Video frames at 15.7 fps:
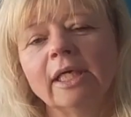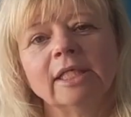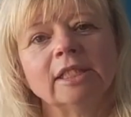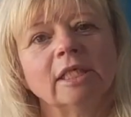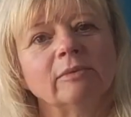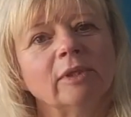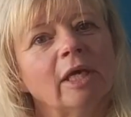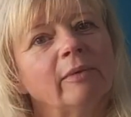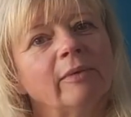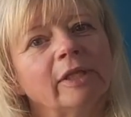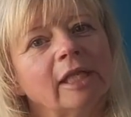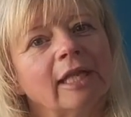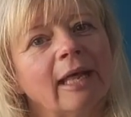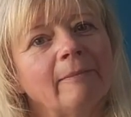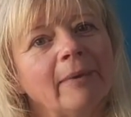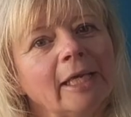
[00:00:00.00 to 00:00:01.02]
Don't know whether
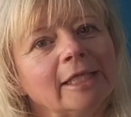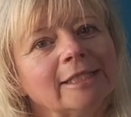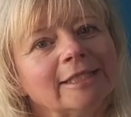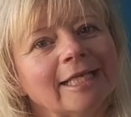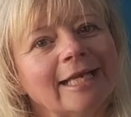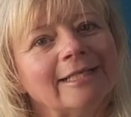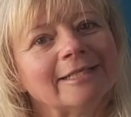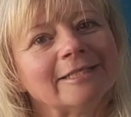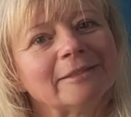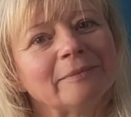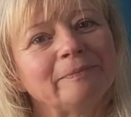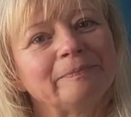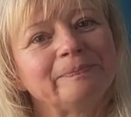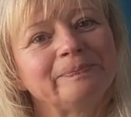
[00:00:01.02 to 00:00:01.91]
that makes sense.